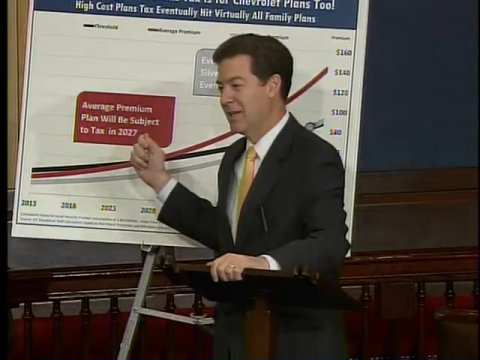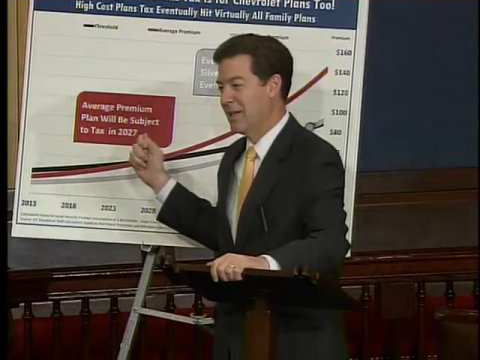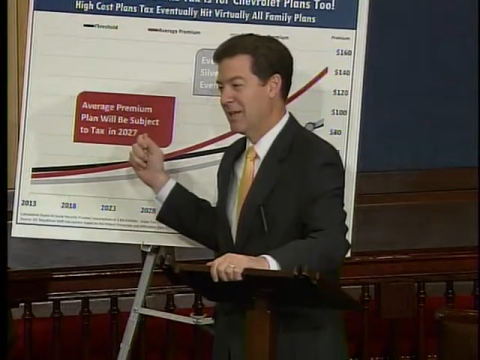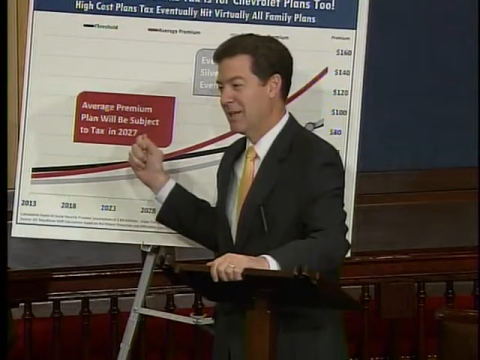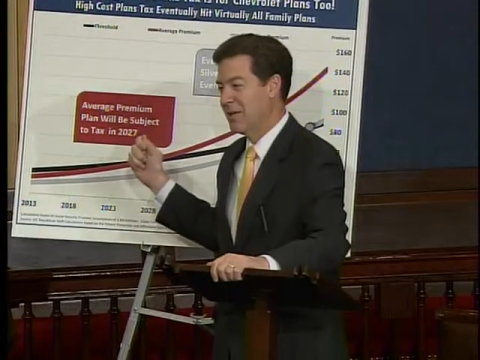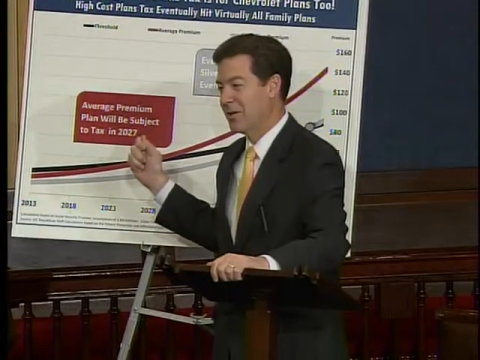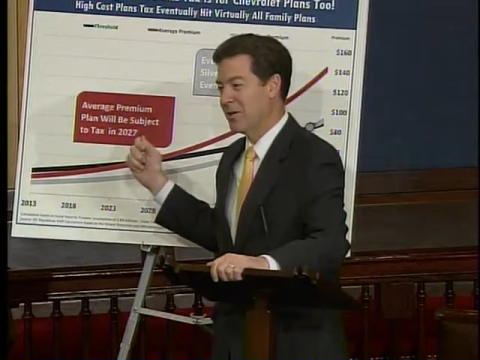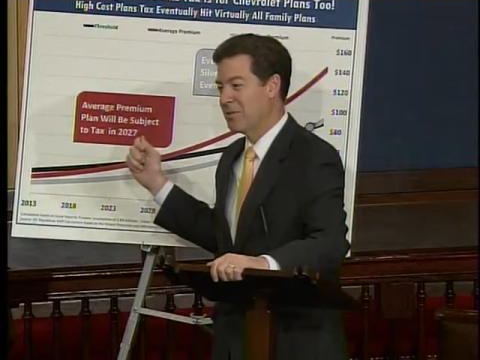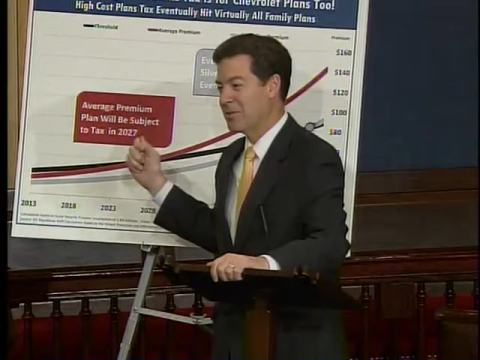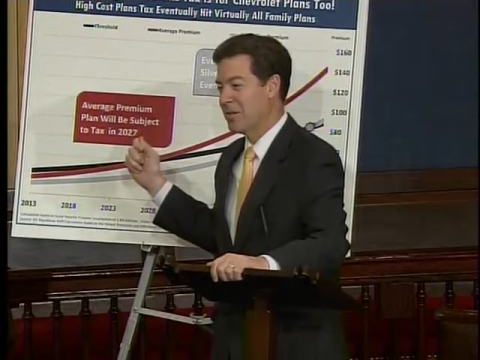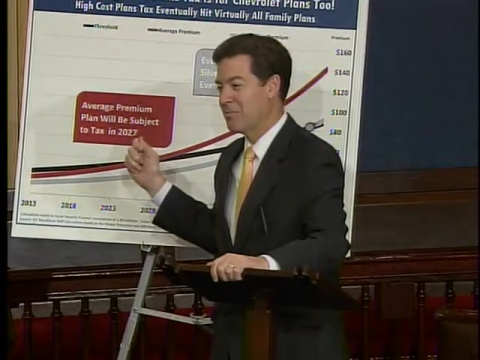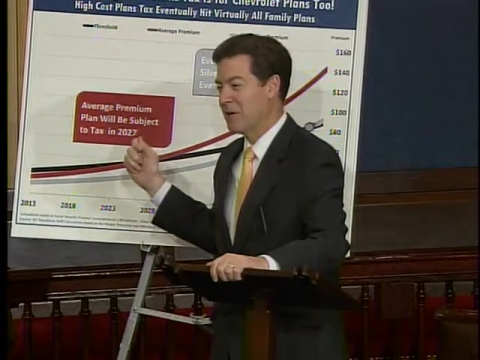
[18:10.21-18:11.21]
And you're going to
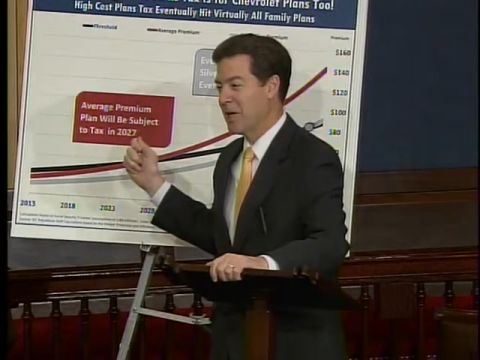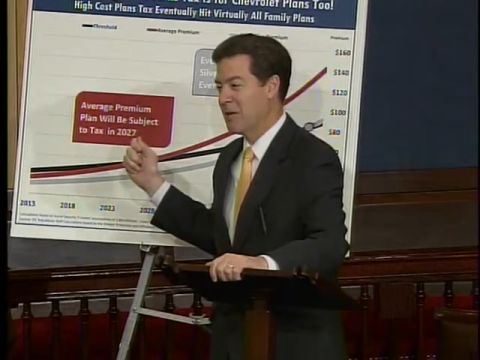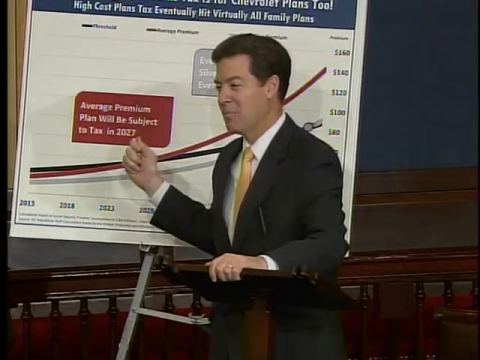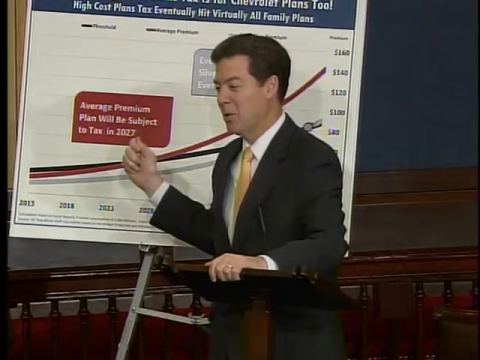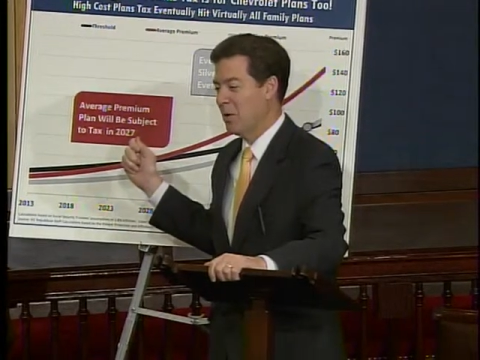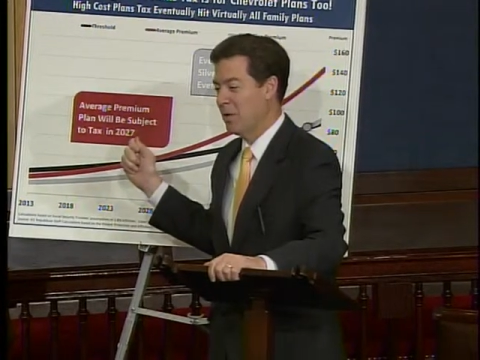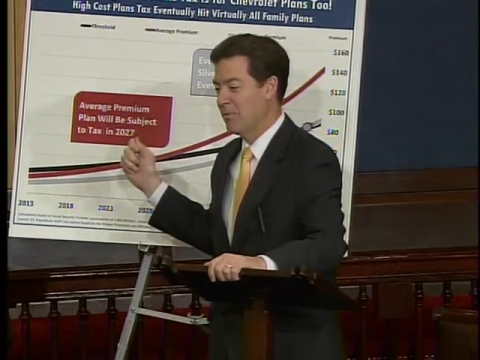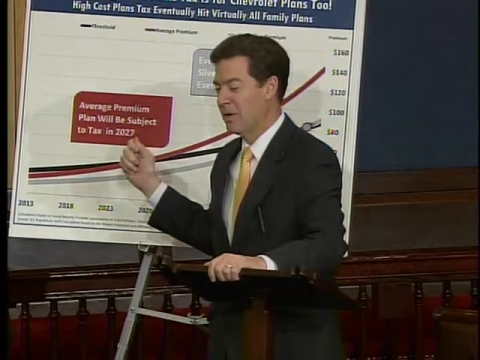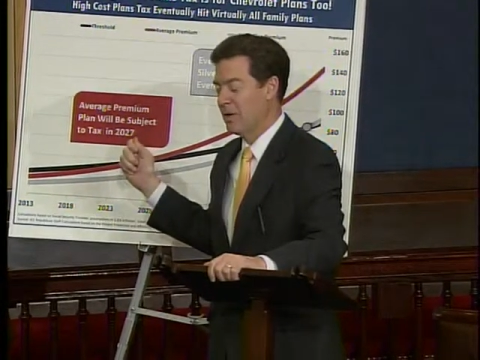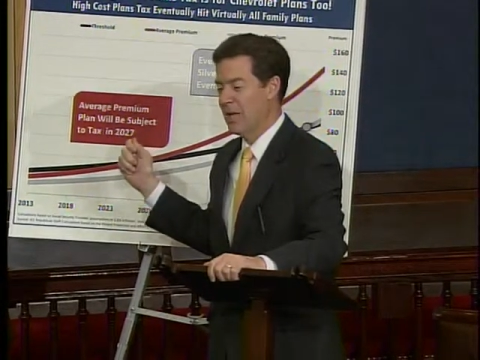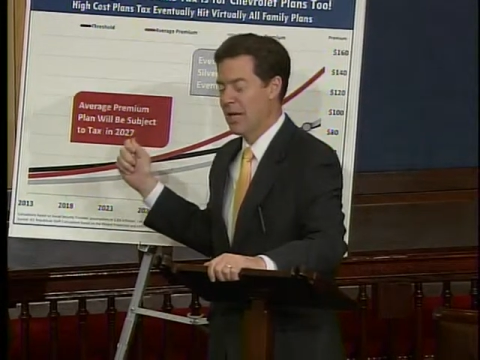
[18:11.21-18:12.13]
start paying more of it,